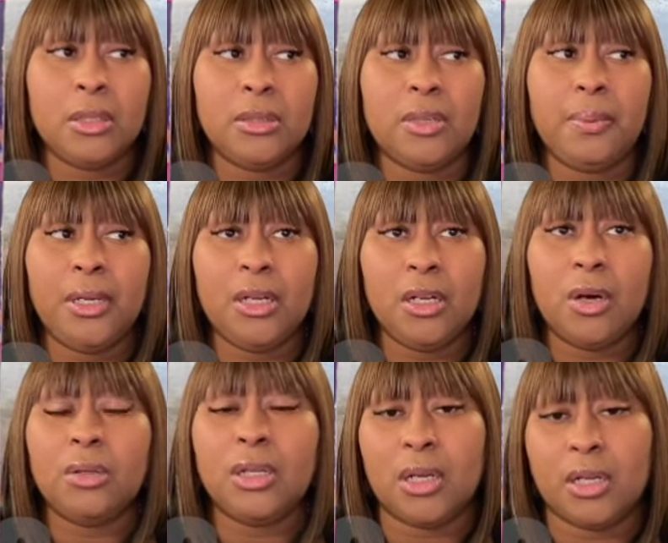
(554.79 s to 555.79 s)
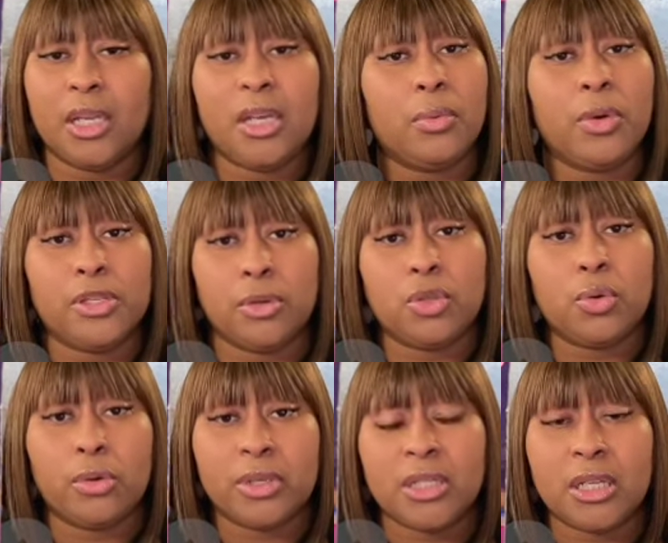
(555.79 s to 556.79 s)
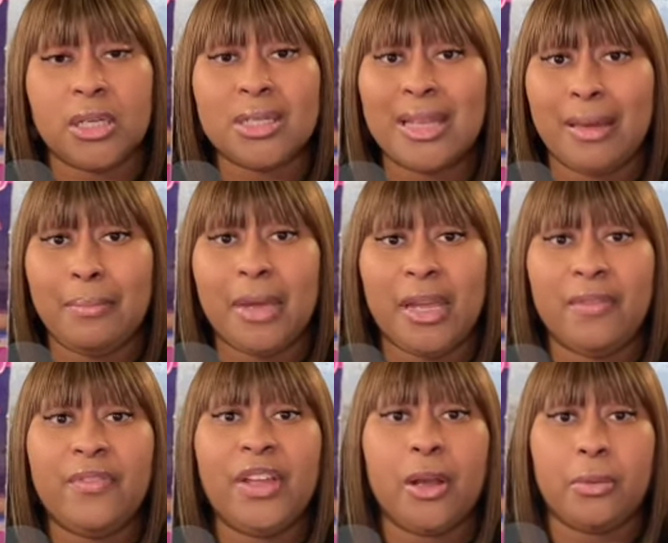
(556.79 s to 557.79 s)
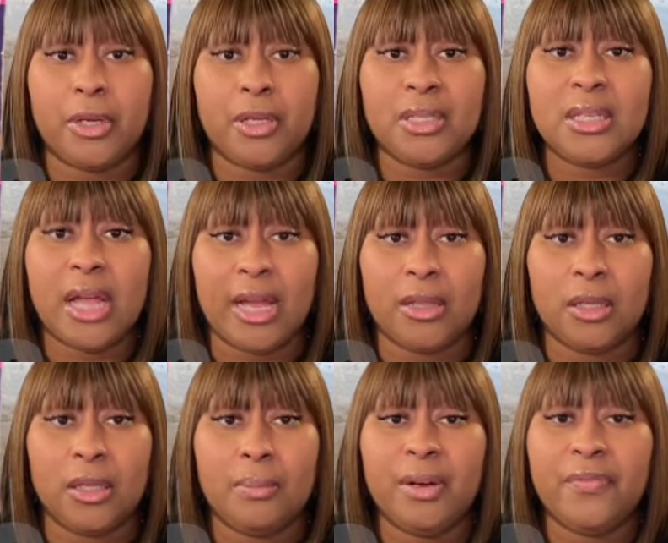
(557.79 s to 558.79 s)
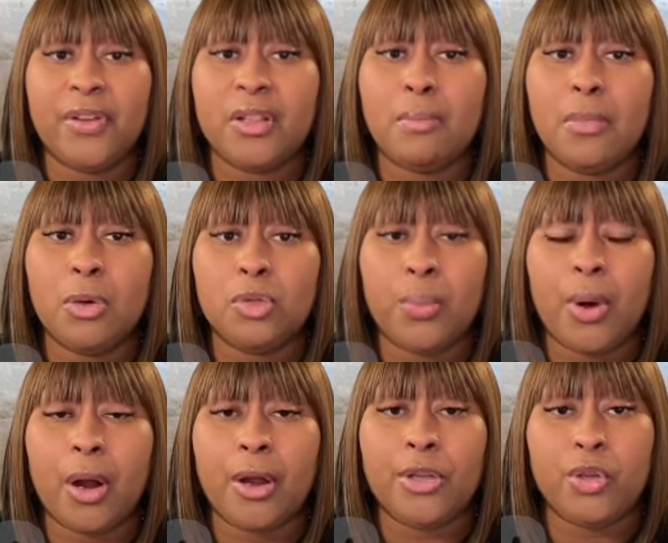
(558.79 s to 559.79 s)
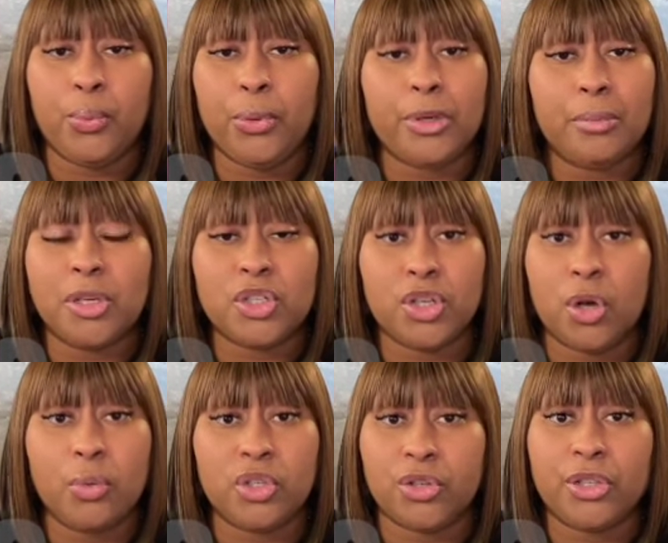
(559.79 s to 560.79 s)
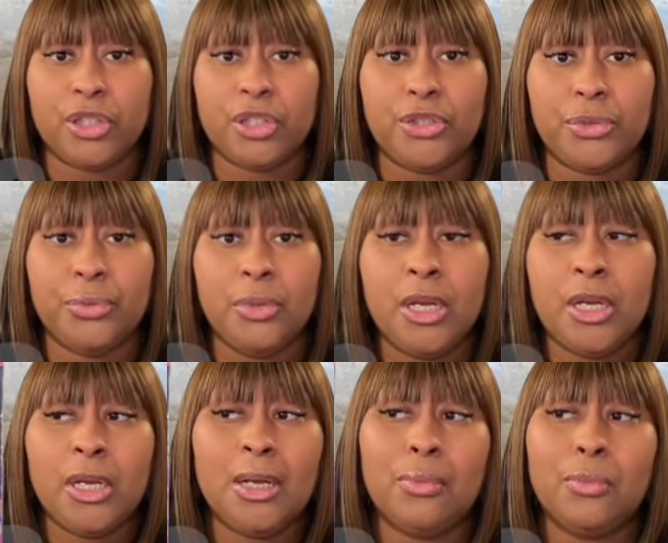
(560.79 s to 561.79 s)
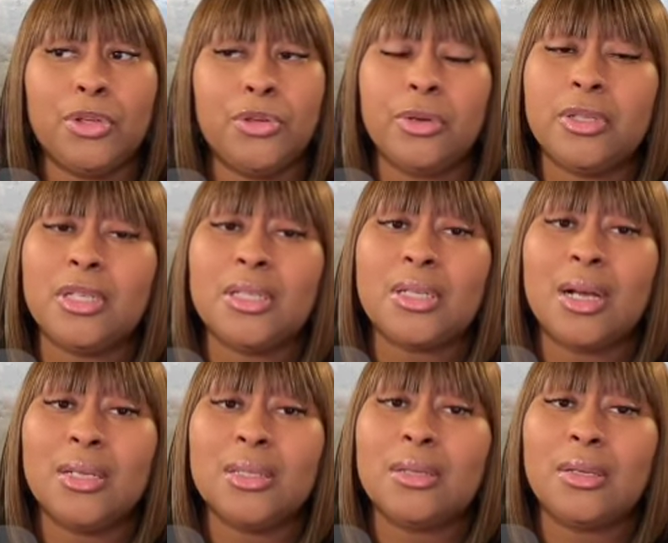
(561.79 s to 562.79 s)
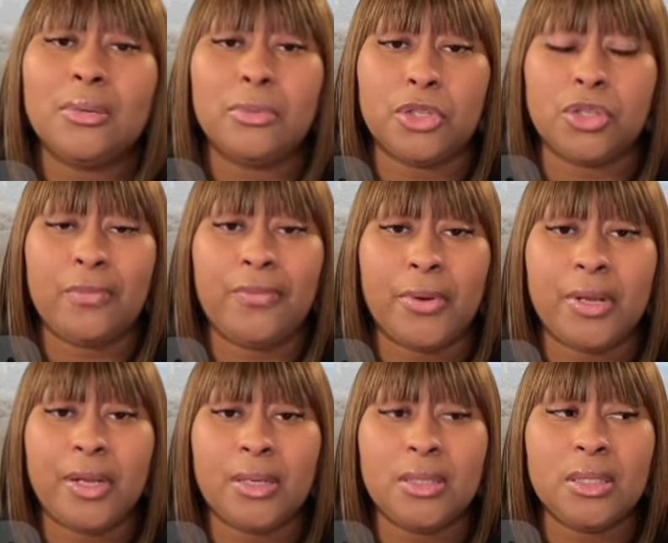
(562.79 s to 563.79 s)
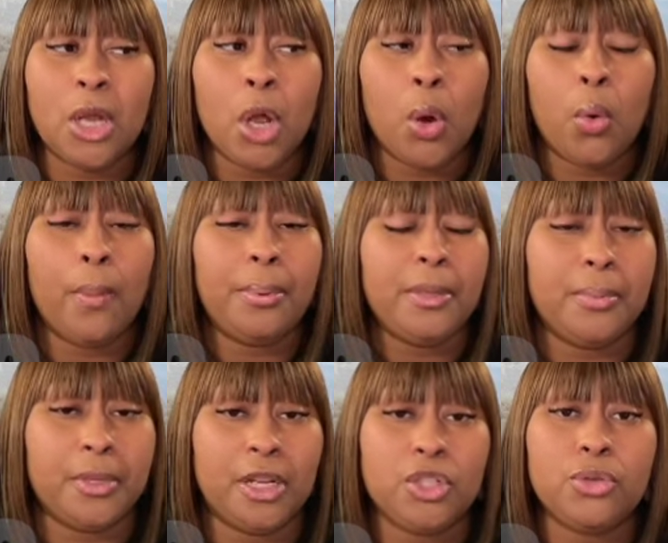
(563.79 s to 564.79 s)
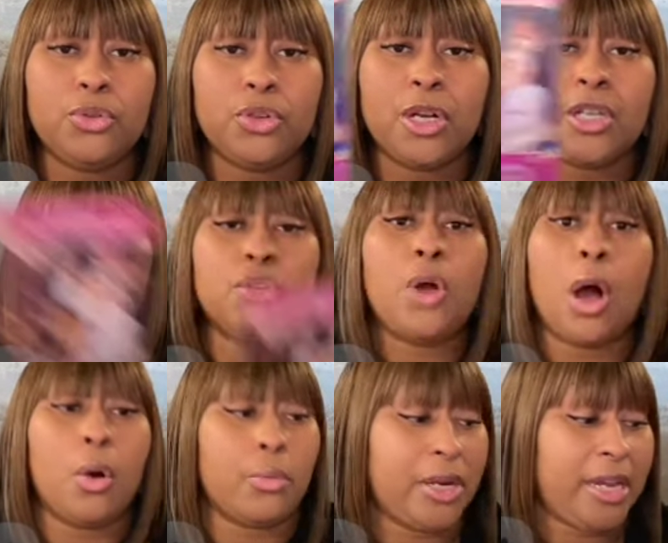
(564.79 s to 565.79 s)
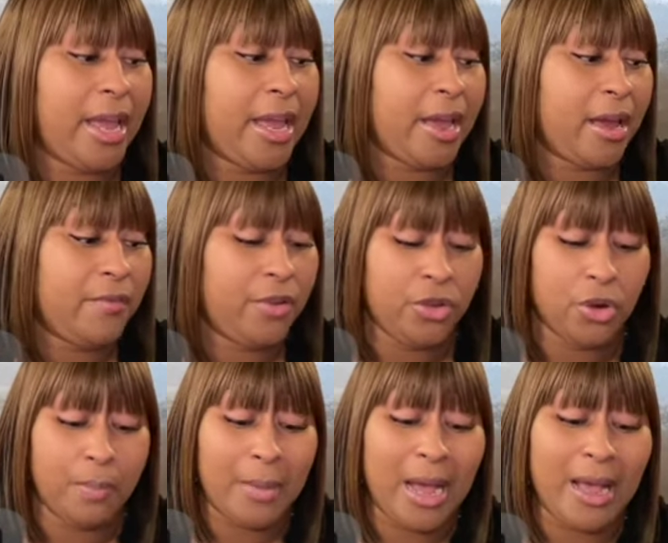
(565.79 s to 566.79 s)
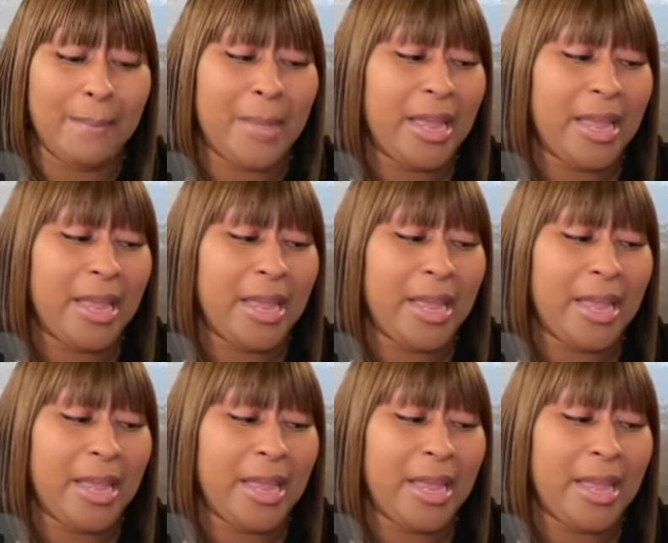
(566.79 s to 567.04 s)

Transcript: Depending on, again, where your Taurus is, that may vary slightly. But for the most part, you pretty much know what you're going to do. And when you're discussing it with your friends or people that you trust, you already have your mind